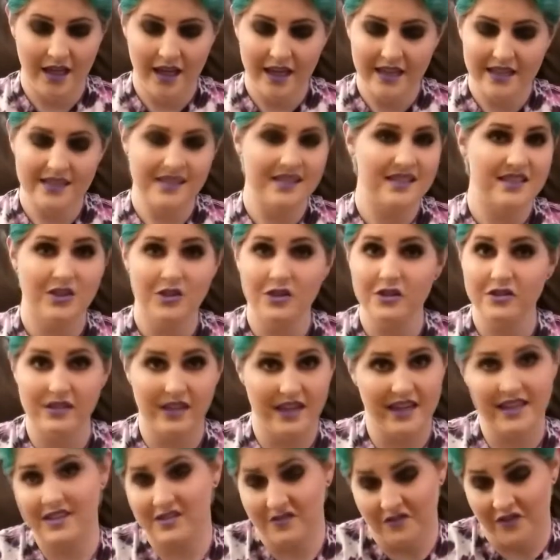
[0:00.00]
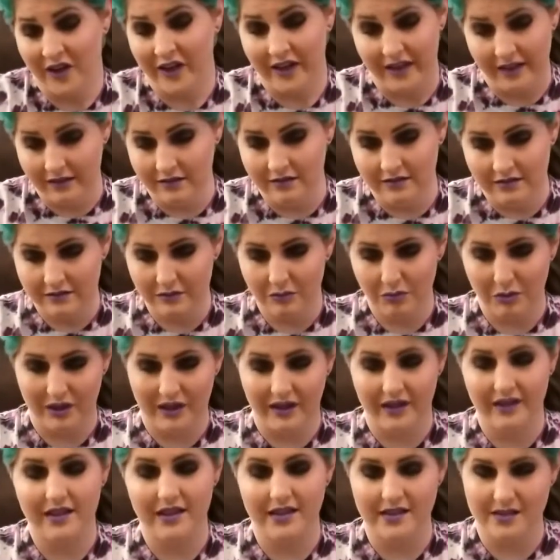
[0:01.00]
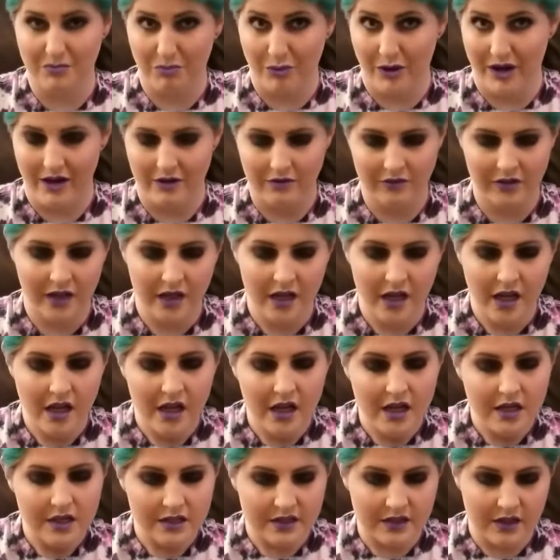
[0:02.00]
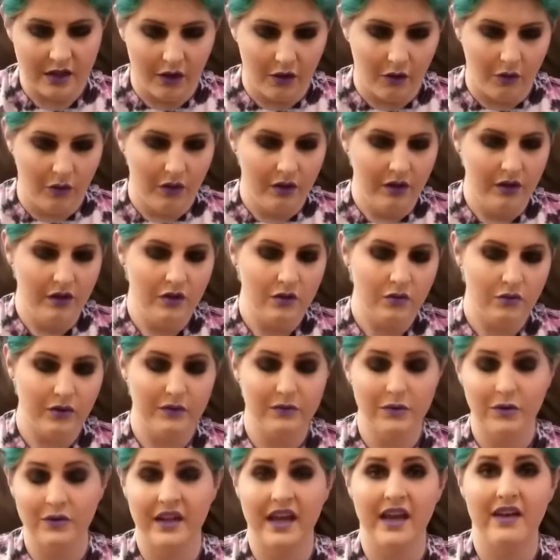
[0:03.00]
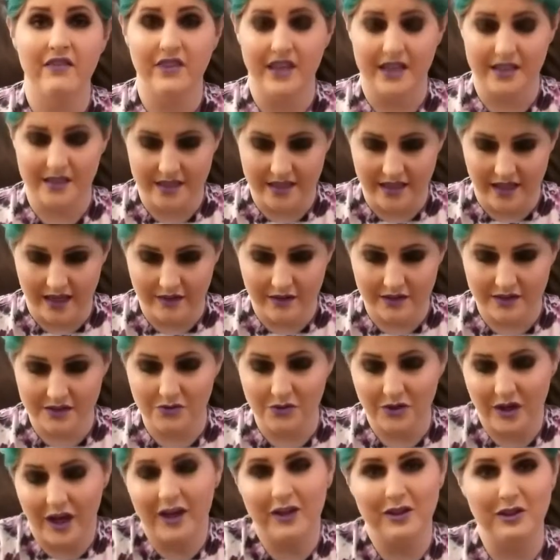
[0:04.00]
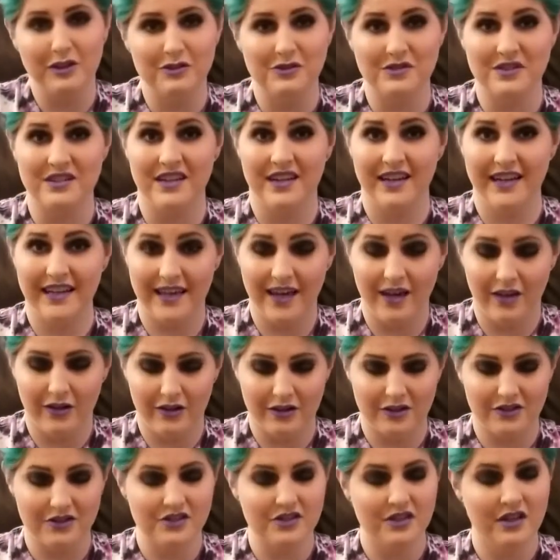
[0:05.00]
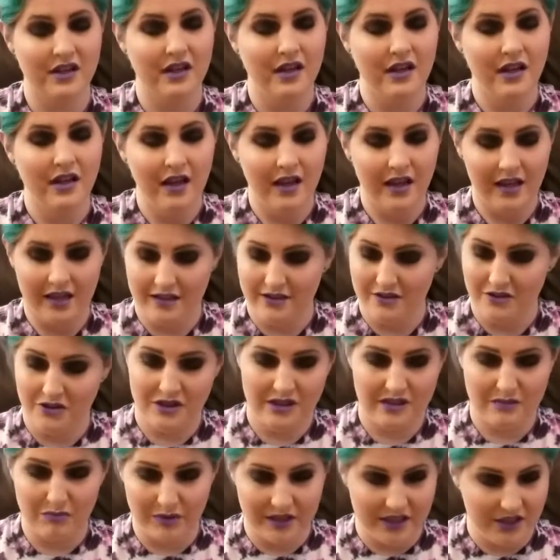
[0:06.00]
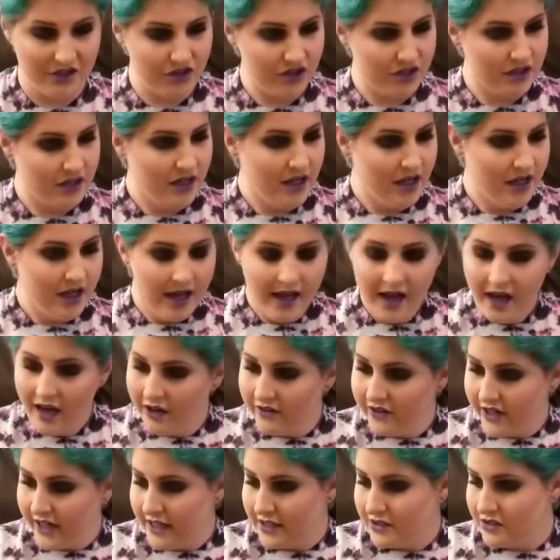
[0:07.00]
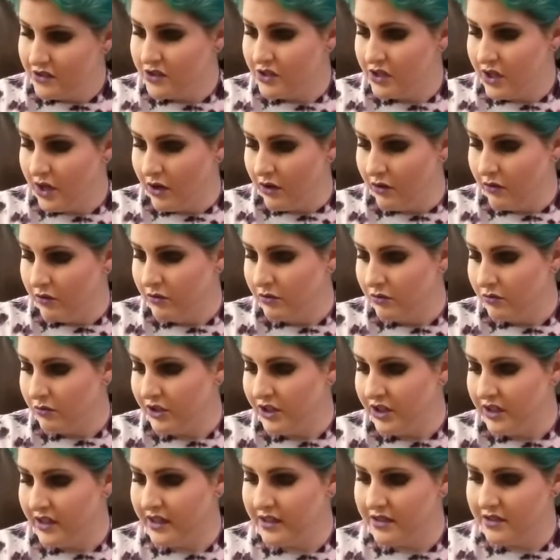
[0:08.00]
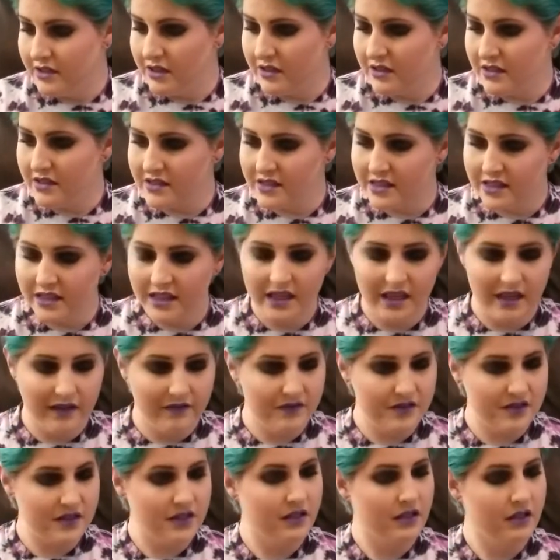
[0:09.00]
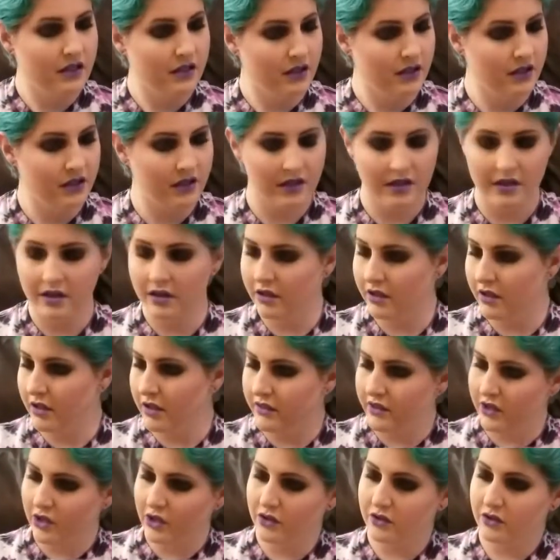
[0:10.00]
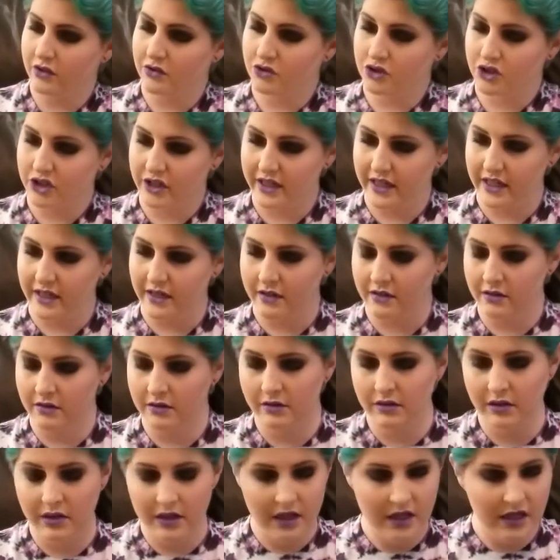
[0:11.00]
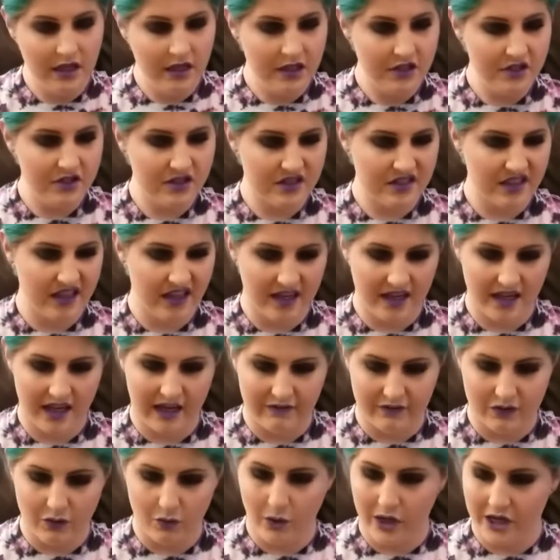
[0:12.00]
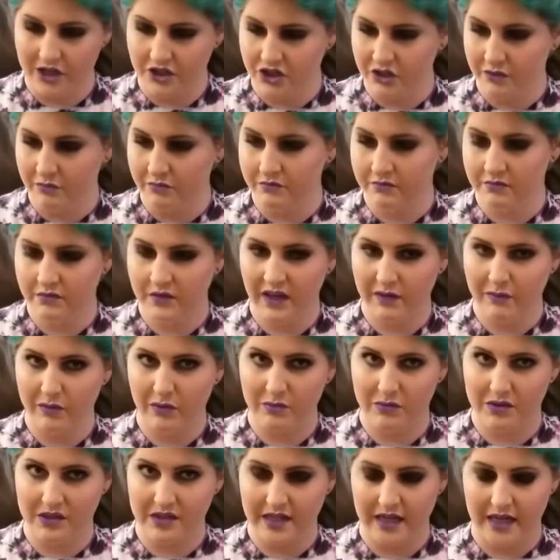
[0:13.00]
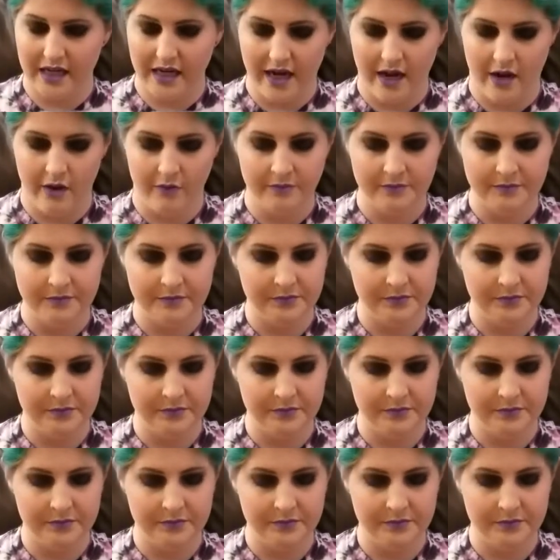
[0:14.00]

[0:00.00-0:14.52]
Still, it's fun, but it's brown. So we won't have that today because we're not using any colors. It's just bleach. All right, so when you get to the sleeves, they're a little tricky. You just kind of have to watch them, keep them sticking out.